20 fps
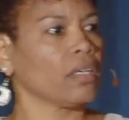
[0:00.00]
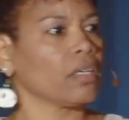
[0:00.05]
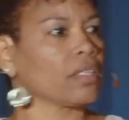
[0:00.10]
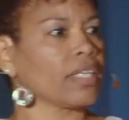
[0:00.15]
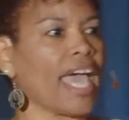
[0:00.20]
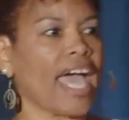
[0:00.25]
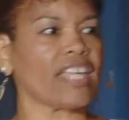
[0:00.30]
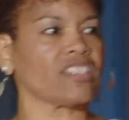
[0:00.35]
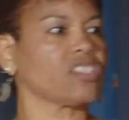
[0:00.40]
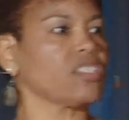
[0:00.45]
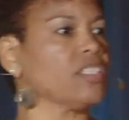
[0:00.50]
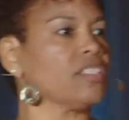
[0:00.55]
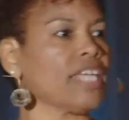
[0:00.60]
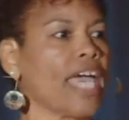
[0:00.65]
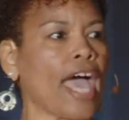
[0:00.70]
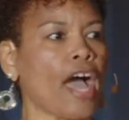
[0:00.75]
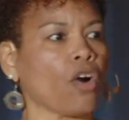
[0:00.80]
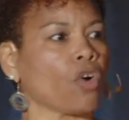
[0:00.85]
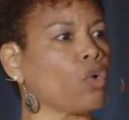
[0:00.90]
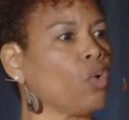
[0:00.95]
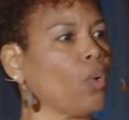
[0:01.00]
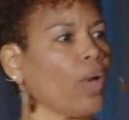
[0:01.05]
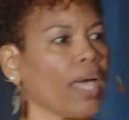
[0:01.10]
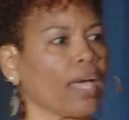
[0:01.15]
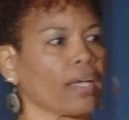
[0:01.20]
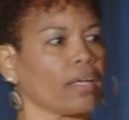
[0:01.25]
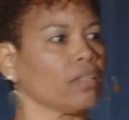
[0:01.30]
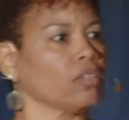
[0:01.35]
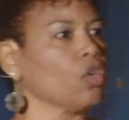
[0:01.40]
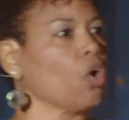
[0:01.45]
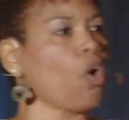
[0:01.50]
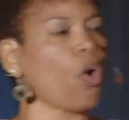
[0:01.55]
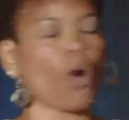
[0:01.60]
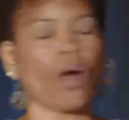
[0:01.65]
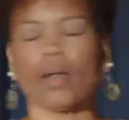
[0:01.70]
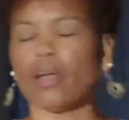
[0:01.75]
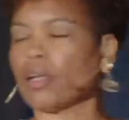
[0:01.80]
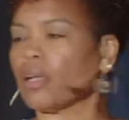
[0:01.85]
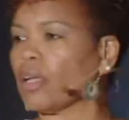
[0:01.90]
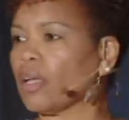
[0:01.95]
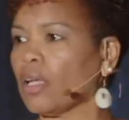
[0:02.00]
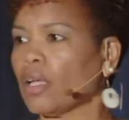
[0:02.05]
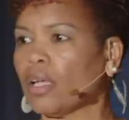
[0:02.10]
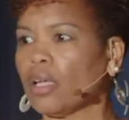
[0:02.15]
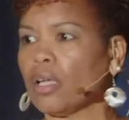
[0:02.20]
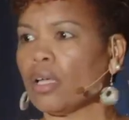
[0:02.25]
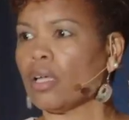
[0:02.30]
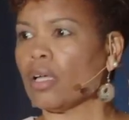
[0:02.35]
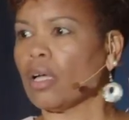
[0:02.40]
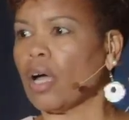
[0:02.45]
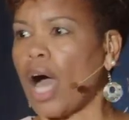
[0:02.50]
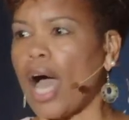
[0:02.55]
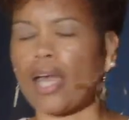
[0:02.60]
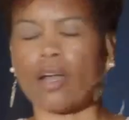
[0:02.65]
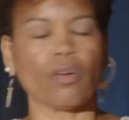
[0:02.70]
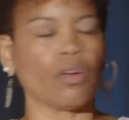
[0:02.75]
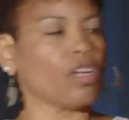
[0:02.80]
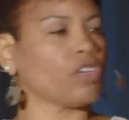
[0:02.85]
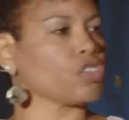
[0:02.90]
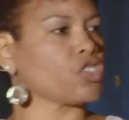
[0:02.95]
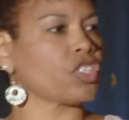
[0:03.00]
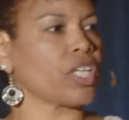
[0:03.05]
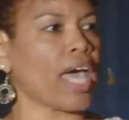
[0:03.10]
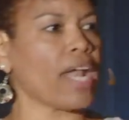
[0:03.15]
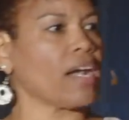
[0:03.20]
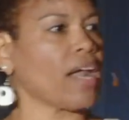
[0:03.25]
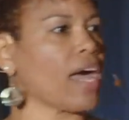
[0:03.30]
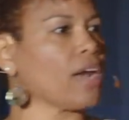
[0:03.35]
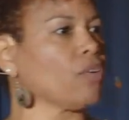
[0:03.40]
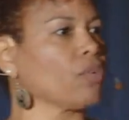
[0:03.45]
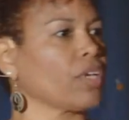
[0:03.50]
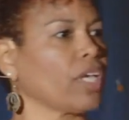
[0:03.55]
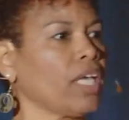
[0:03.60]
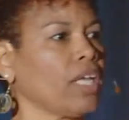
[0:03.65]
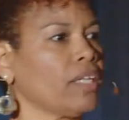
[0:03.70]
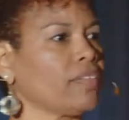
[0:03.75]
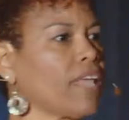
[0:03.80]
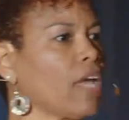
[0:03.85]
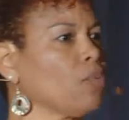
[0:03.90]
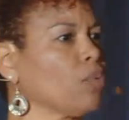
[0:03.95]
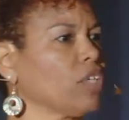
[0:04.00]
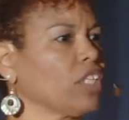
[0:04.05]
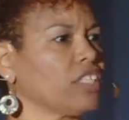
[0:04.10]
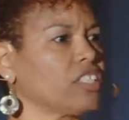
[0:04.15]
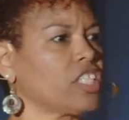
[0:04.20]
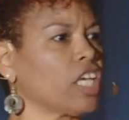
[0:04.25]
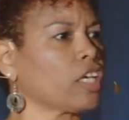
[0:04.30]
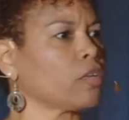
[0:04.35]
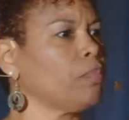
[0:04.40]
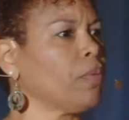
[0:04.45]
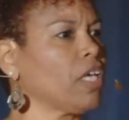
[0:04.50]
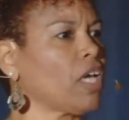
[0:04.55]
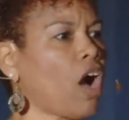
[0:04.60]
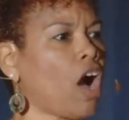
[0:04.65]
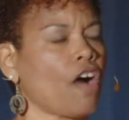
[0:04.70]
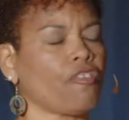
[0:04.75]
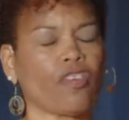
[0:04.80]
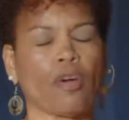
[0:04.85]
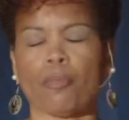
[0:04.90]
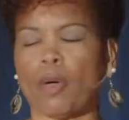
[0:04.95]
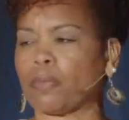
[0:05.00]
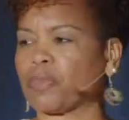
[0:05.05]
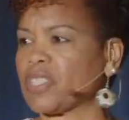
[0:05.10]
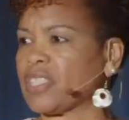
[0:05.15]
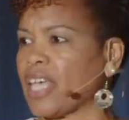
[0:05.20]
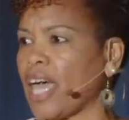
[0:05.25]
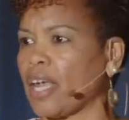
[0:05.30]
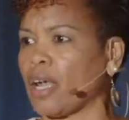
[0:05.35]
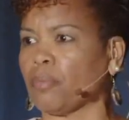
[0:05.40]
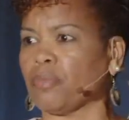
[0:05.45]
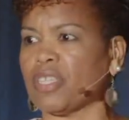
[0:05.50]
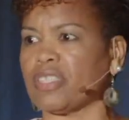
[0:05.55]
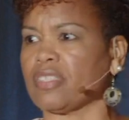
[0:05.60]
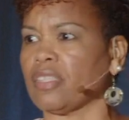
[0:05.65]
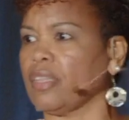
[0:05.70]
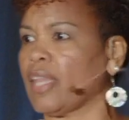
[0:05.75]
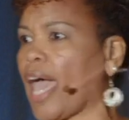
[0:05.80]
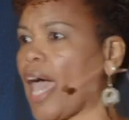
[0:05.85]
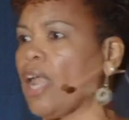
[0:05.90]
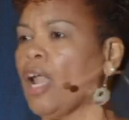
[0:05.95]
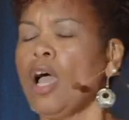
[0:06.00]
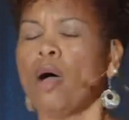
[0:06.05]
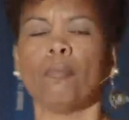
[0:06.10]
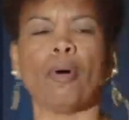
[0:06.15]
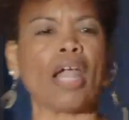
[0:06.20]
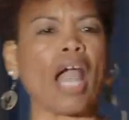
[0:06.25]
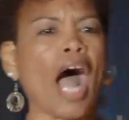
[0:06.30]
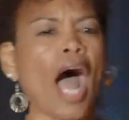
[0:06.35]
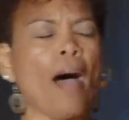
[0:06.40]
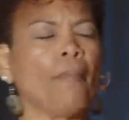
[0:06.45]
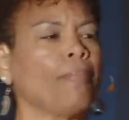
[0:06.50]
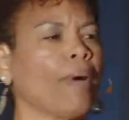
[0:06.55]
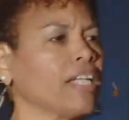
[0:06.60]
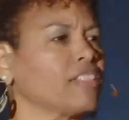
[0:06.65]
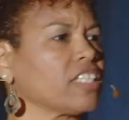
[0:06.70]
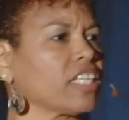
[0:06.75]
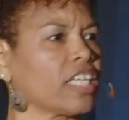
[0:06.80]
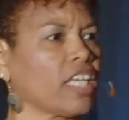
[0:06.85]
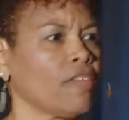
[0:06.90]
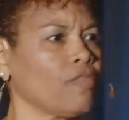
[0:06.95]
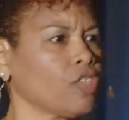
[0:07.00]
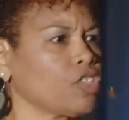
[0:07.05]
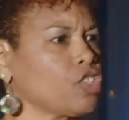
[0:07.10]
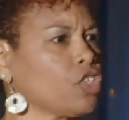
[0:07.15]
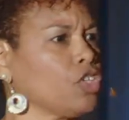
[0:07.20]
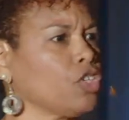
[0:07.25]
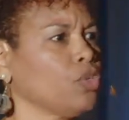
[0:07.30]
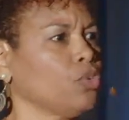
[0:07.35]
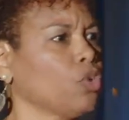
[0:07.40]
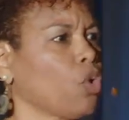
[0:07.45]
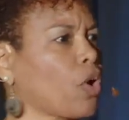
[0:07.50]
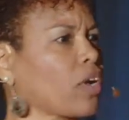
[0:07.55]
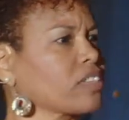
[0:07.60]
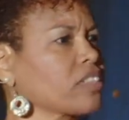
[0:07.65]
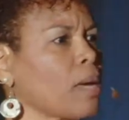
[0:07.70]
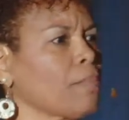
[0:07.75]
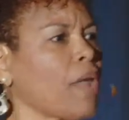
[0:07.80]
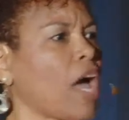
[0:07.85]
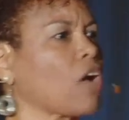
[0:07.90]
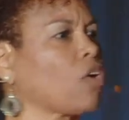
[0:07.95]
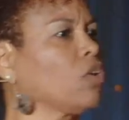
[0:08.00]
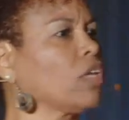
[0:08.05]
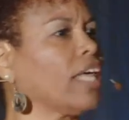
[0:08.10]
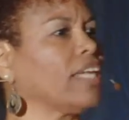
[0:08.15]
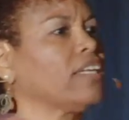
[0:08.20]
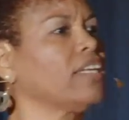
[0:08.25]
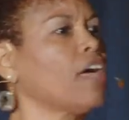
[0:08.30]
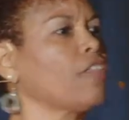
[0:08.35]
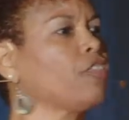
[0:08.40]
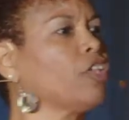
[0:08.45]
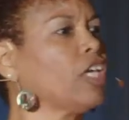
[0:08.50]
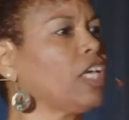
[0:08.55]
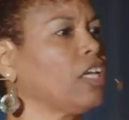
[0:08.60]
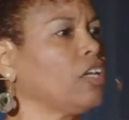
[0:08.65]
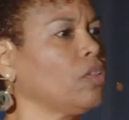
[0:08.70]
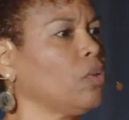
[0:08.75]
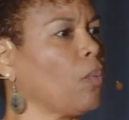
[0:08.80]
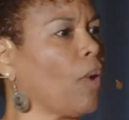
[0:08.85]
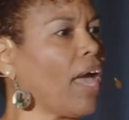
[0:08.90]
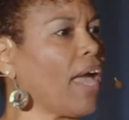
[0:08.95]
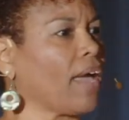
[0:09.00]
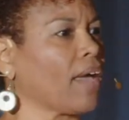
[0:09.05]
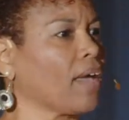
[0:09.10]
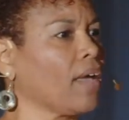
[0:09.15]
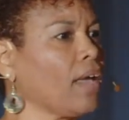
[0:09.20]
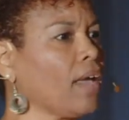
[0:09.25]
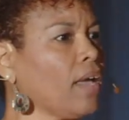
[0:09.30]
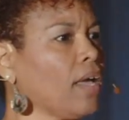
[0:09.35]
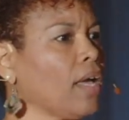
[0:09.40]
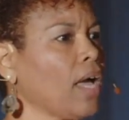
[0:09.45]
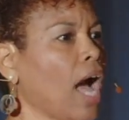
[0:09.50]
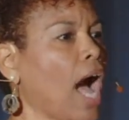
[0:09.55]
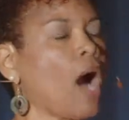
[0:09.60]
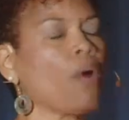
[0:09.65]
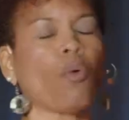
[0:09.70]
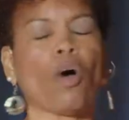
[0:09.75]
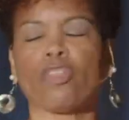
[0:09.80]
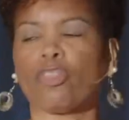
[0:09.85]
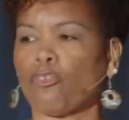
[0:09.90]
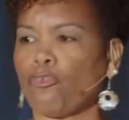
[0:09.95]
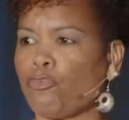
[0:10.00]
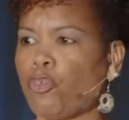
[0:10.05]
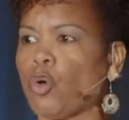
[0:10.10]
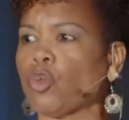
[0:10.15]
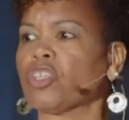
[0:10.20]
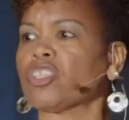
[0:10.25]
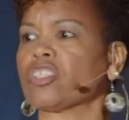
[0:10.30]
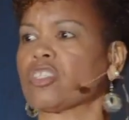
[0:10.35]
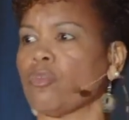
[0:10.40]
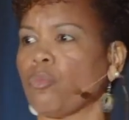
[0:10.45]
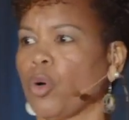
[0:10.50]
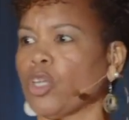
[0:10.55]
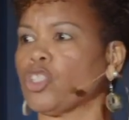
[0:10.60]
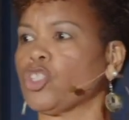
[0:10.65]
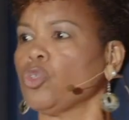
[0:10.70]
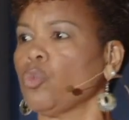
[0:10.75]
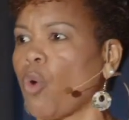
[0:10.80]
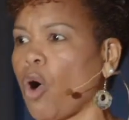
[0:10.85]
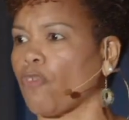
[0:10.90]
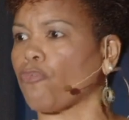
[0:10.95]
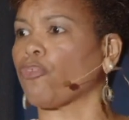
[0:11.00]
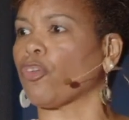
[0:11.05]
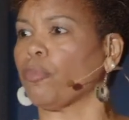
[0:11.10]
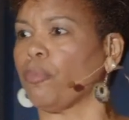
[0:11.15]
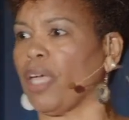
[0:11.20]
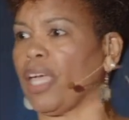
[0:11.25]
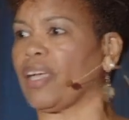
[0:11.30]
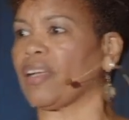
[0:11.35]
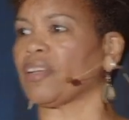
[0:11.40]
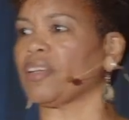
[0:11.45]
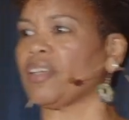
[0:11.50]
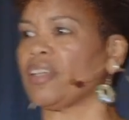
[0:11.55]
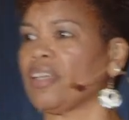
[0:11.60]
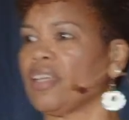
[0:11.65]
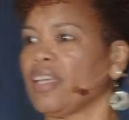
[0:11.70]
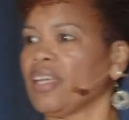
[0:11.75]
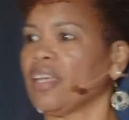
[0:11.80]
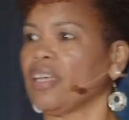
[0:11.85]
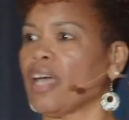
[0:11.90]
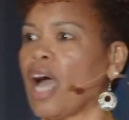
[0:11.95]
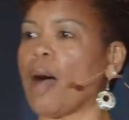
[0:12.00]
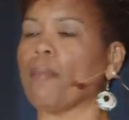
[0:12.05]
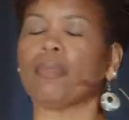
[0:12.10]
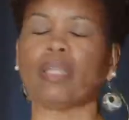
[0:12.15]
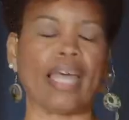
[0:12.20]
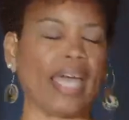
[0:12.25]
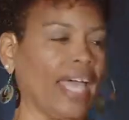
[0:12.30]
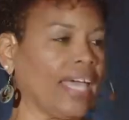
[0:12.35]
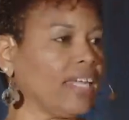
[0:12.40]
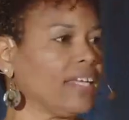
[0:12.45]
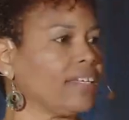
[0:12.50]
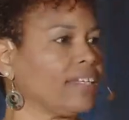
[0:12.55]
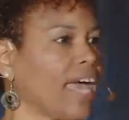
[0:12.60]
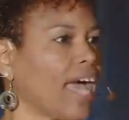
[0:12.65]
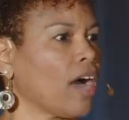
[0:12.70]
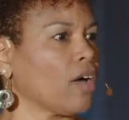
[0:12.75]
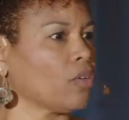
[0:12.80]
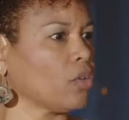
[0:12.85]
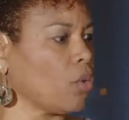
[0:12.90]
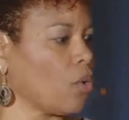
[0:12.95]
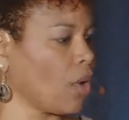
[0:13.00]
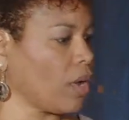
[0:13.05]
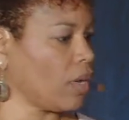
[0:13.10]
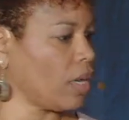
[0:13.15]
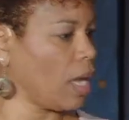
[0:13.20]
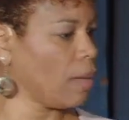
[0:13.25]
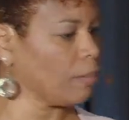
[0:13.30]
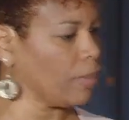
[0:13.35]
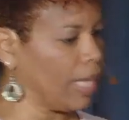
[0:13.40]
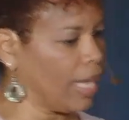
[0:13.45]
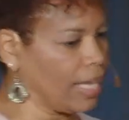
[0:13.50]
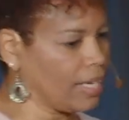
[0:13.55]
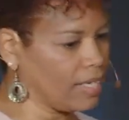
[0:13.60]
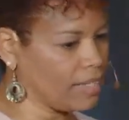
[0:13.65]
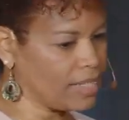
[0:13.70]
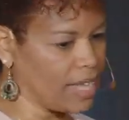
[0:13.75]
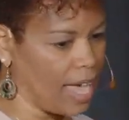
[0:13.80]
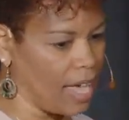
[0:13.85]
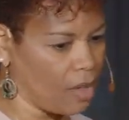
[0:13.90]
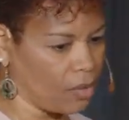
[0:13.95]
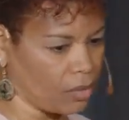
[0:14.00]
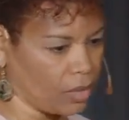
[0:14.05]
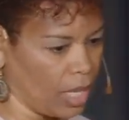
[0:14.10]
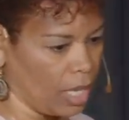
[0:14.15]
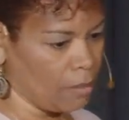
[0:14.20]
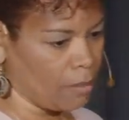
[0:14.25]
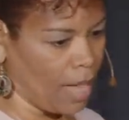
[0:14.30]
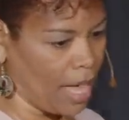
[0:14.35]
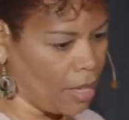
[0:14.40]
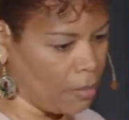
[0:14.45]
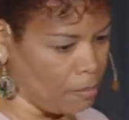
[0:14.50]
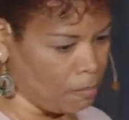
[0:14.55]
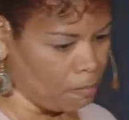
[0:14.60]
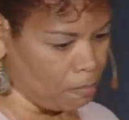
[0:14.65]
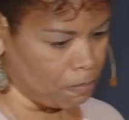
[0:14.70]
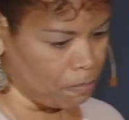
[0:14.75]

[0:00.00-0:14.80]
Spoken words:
Cast it down quick. Lord, I don't understand it. I don't get it. They really tick me off. I'm upset. I'm this and that. But I'm about to give it to you, Lord, because I'm not going to let nothing get in the way. I want the fullness of what you want for me. I'm laying it down, Lord. I'm laying it down. Amen?